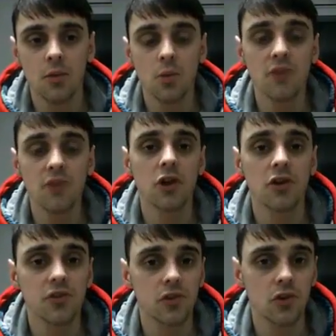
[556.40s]
with
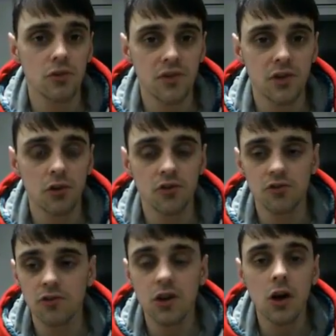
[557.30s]
regards to your
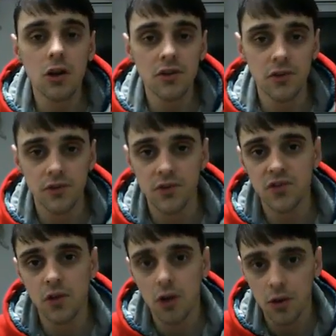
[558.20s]
results, regardless of the
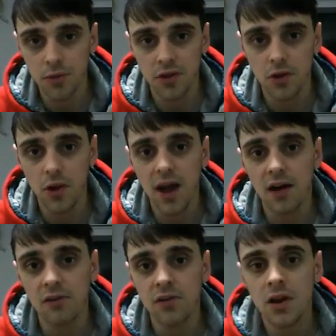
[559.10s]
startup that you
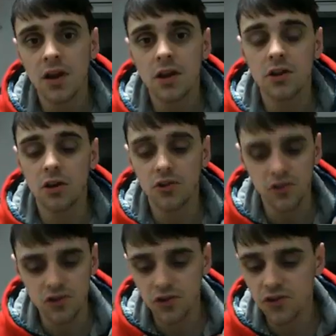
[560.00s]
have.
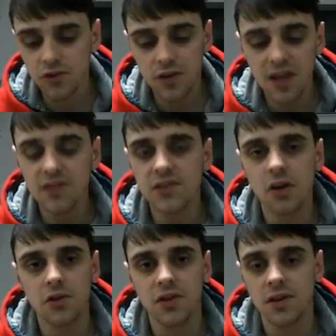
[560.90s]
So just get
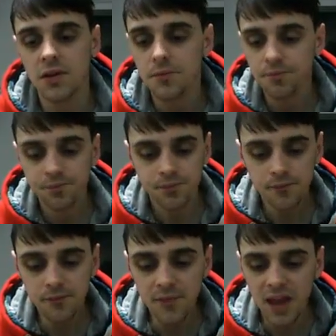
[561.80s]
started,
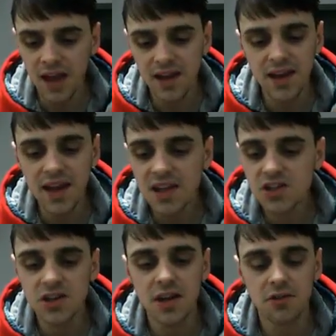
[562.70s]
and then
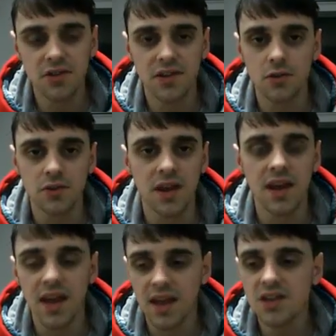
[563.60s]
each and every single
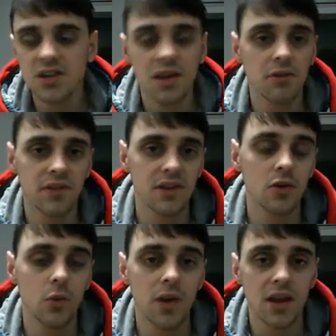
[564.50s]
day, each and every
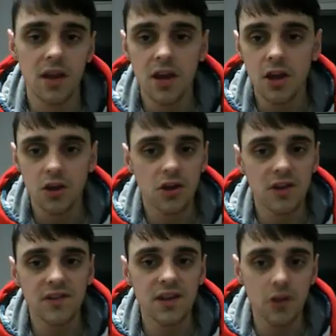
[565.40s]
single week, you're going
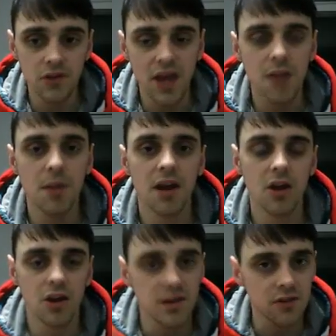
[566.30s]
to see those ad
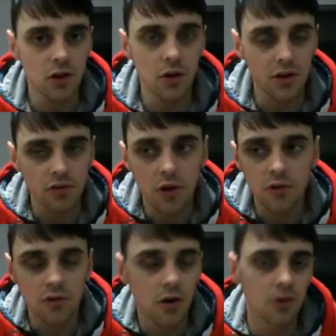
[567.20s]
pack earnings grow and grow
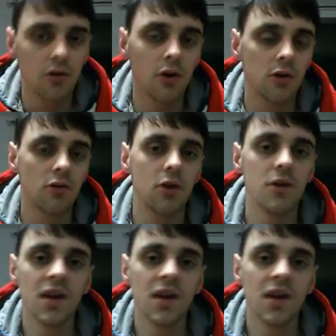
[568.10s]
and grow and grow and grow.